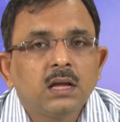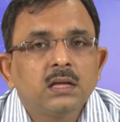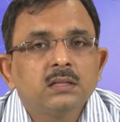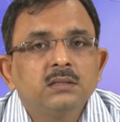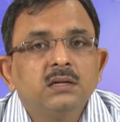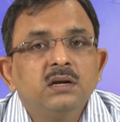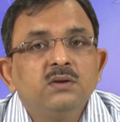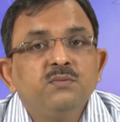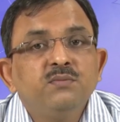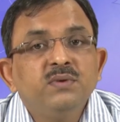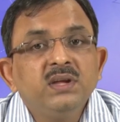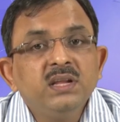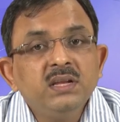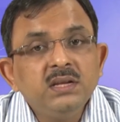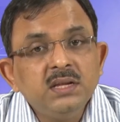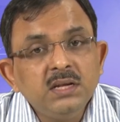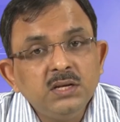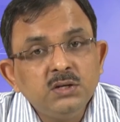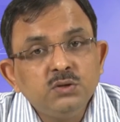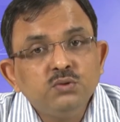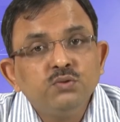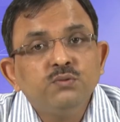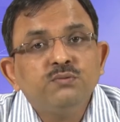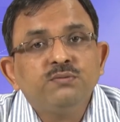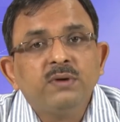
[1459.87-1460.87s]
that we
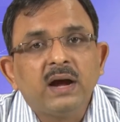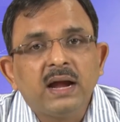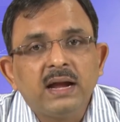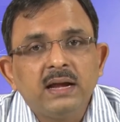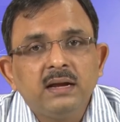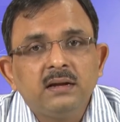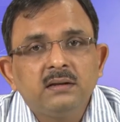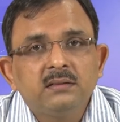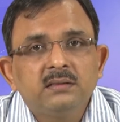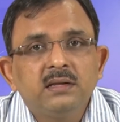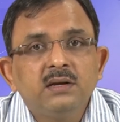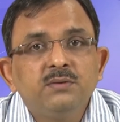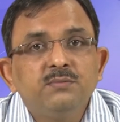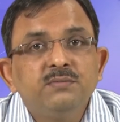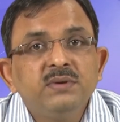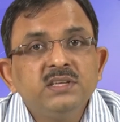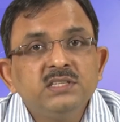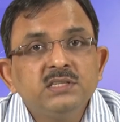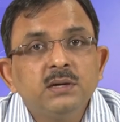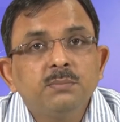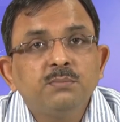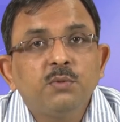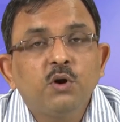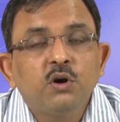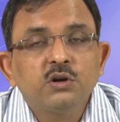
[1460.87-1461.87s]
need to find that which
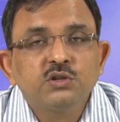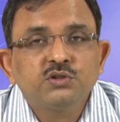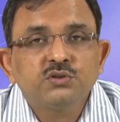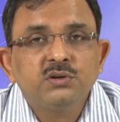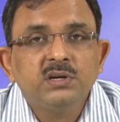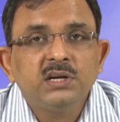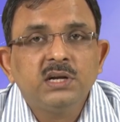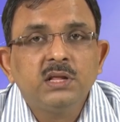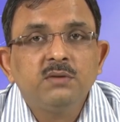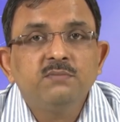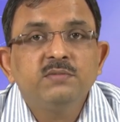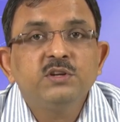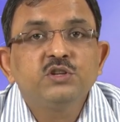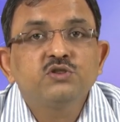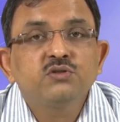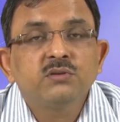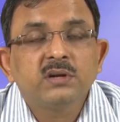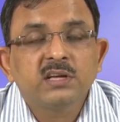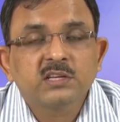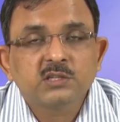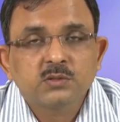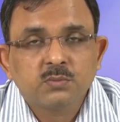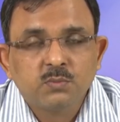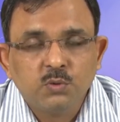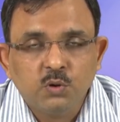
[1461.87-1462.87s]
opportunity we should
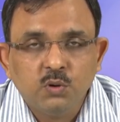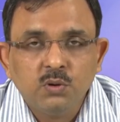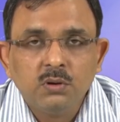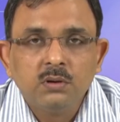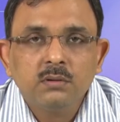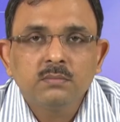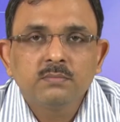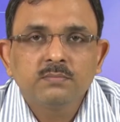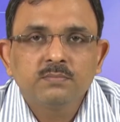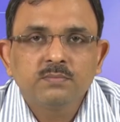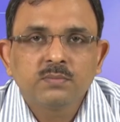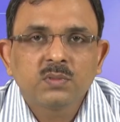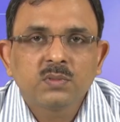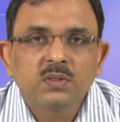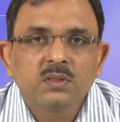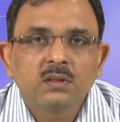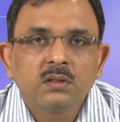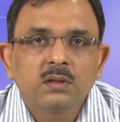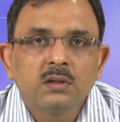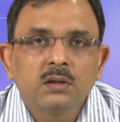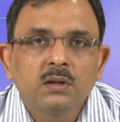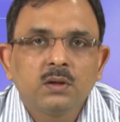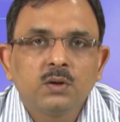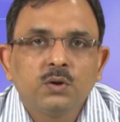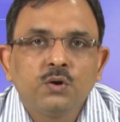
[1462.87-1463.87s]
explore,
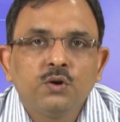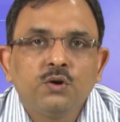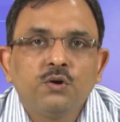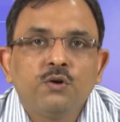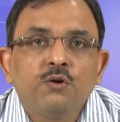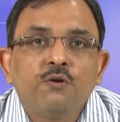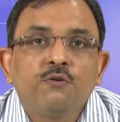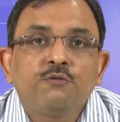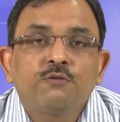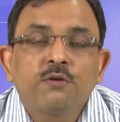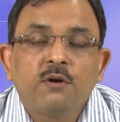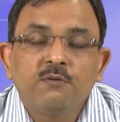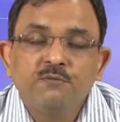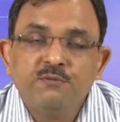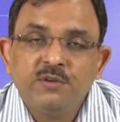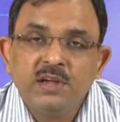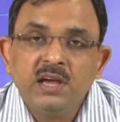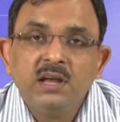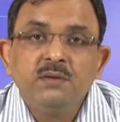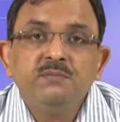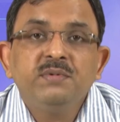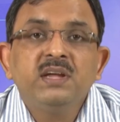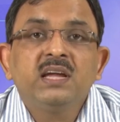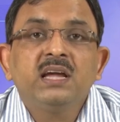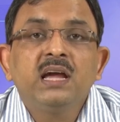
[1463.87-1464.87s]
from
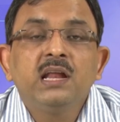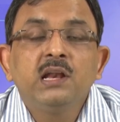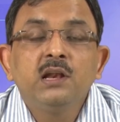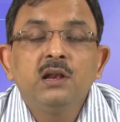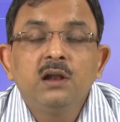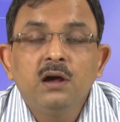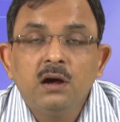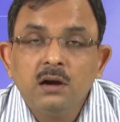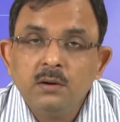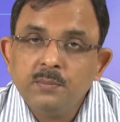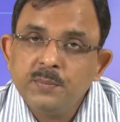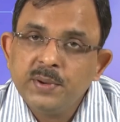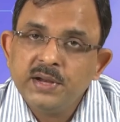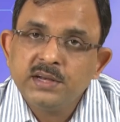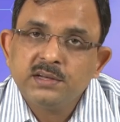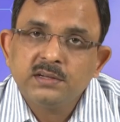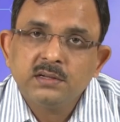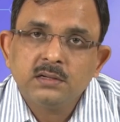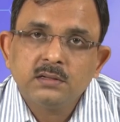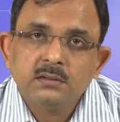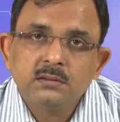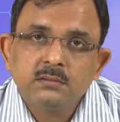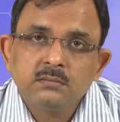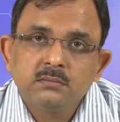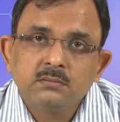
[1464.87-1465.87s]
where we can learn
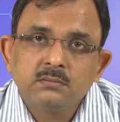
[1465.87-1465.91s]
better,